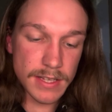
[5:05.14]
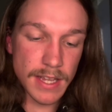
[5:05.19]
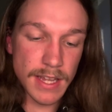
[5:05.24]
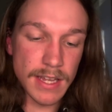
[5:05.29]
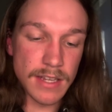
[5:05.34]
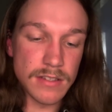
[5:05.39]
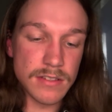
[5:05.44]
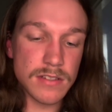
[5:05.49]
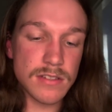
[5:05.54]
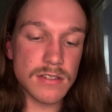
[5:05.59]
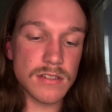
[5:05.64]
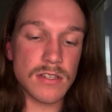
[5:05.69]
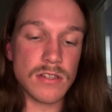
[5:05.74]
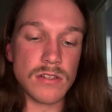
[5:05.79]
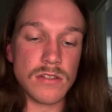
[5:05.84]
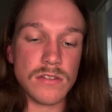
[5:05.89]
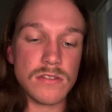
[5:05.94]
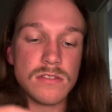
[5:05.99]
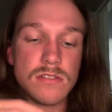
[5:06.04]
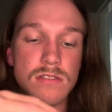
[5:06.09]
these,
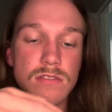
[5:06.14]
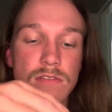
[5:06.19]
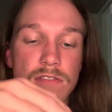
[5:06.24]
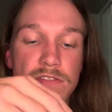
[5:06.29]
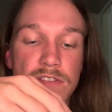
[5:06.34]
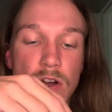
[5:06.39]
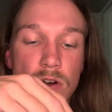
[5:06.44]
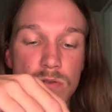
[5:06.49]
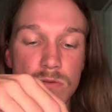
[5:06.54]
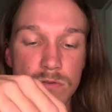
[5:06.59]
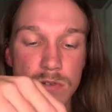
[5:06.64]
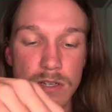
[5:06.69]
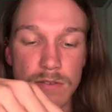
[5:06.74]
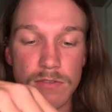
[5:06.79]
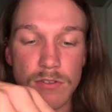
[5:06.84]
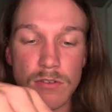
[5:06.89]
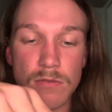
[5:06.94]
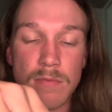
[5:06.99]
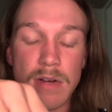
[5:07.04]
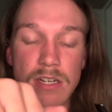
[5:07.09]
because felt will give
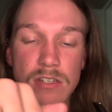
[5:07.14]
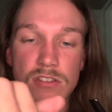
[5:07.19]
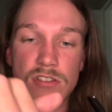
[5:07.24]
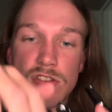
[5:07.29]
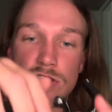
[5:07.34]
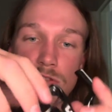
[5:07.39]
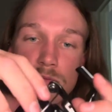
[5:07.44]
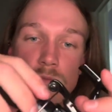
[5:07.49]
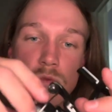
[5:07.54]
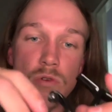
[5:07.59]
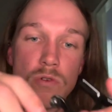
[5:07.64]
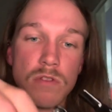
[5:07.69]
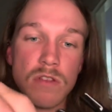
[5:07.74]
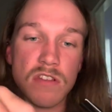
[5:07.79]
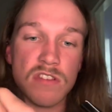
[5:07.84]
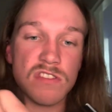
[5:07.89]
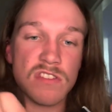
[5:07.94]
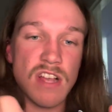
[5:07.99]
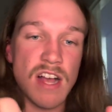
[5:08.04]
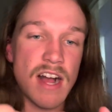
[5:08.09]
you a much smoother
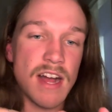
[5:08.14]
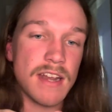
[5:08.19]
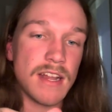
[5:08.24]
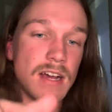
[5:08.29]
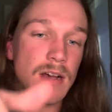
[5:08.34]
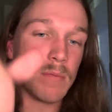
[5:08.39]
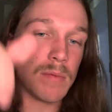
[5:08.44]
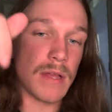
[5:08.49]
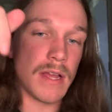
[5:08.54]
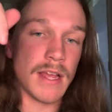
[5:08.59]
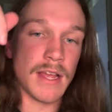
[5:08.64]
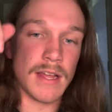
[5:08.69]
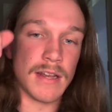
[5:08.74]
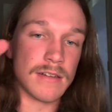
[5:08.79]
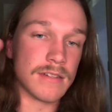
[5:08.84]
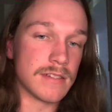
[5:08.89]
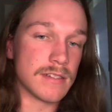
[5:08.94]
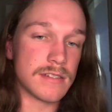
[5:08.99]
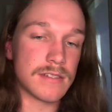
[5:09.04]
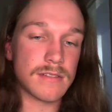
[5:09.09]
startup,
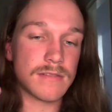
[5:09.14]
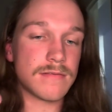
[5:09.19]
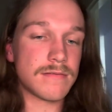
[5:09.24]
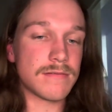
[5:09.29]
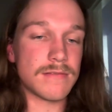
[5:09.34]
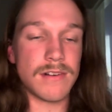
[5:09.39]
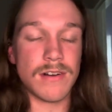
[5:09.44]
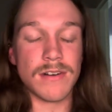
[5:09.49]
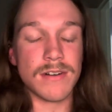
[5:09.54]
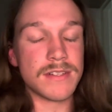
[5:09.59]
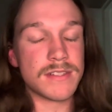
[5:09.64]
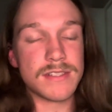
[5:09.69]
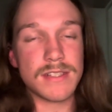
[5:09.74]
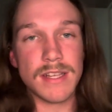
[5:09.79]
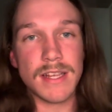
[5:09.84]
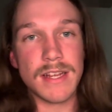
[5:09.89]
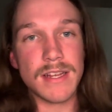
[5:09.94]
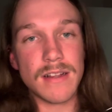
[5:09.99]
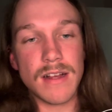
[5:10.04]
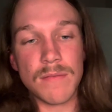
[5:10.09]
and
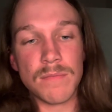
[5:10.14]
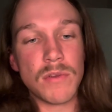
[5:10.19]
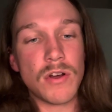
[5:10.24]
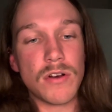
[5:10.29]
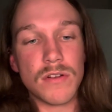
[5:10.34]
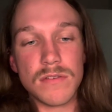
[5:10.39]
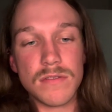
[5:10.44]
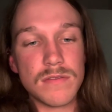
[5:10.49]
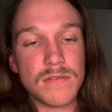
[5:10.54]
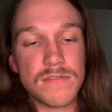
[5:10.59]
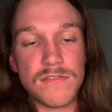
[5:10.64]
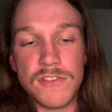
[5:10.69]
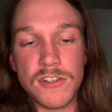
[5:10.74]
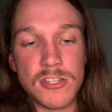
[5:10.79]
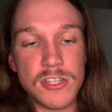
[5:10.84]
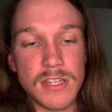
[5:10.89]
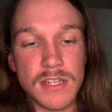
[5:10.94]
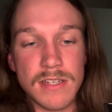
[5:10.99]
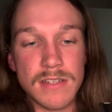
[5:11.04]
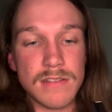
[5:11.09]
honestly, I'm not
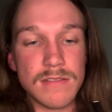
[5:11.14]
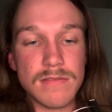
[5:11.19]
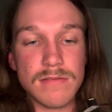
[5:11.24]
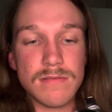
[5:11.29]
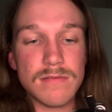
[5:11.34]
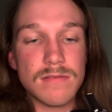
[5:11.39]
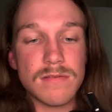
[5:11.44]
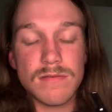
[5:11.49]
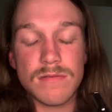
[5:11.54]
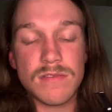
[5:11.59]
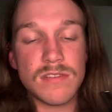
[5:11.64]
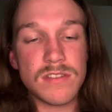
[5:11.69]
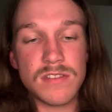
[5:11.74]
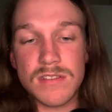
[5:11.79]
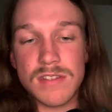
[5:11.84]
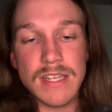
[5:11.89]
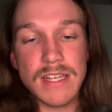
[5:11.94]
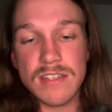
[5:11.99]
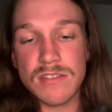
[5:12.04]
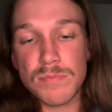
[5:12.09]
fishing
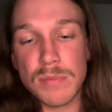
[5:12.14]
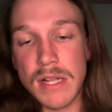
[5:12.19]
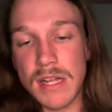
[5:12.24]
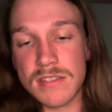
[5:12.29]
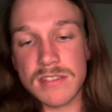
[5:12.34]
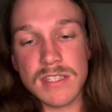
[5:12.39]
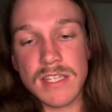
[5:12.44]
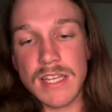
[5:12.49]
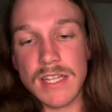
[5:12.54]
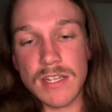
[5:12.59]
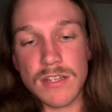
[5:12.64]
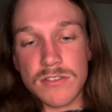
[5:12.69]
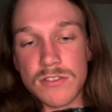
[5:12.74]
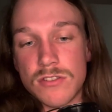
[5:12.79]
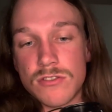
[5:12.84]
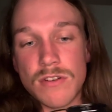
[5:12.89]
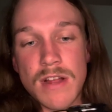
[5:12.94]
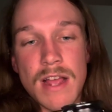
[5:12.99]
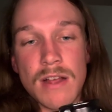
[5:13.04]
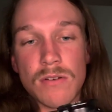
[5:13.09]
6+ kilos of
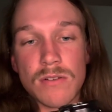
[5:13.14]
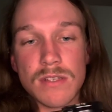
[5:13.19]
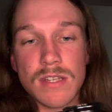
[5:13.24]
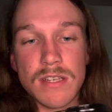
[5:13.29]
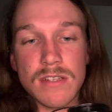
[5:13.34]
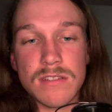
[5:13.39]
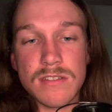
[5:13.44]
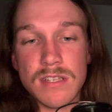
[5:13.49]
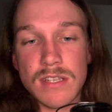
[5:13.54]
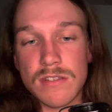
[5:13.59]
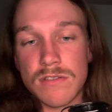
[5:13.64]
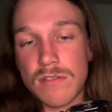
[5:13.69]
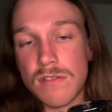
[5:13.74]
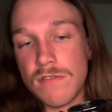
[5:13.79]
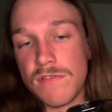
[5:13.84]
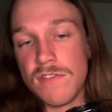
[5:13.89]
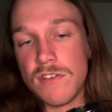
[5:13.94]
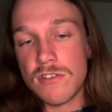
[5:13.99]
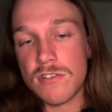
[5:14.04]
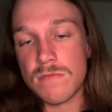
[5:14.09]
drag with these things for
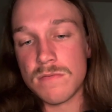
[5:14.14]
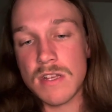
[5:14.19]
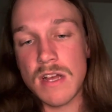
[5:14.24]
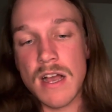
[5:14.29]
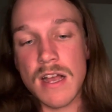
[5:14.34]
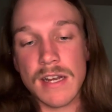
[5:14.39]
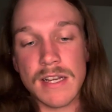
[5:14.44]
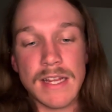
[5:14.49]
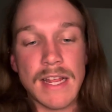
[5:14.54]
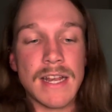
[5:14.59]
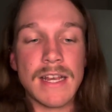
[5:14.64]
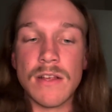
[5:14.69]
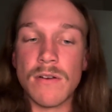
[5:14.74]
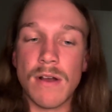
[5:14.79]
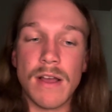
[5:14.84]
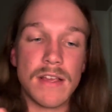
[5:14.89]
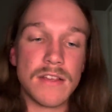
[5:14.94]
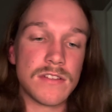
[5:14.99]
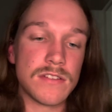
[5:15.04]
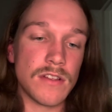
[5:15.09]
fishing targeting
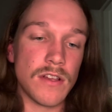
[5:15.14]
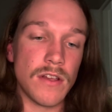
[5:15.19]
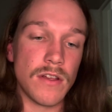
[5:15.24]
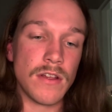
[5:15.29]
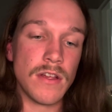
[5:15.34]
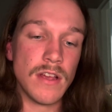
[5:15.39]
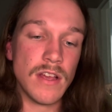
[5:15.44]
anyway, so